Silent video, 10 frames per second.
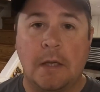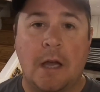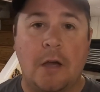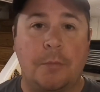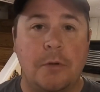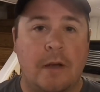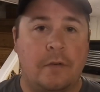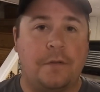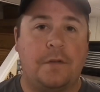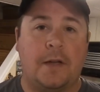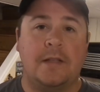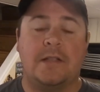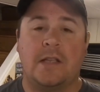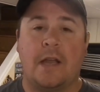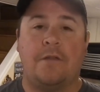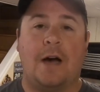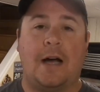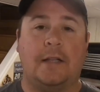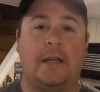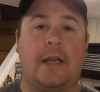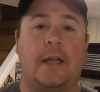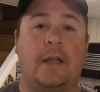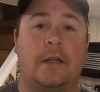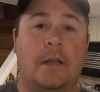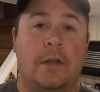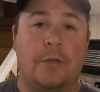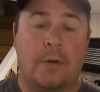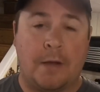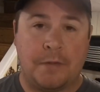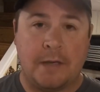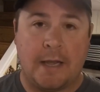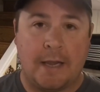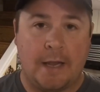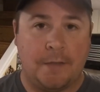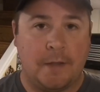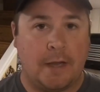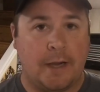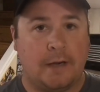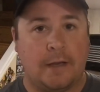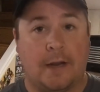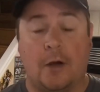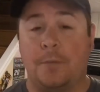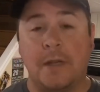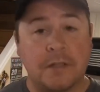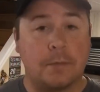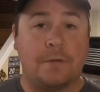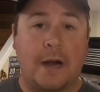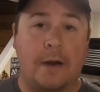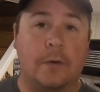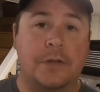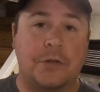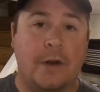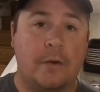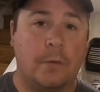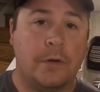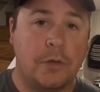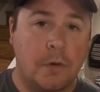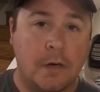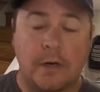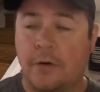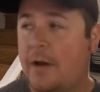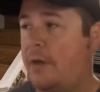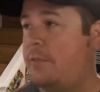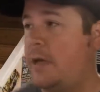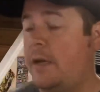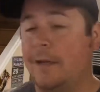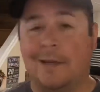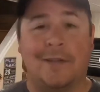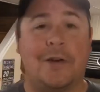I hope you have a fun, safe holiday throughout the day and the night, and I hope you get some fireworks around where you are, around me.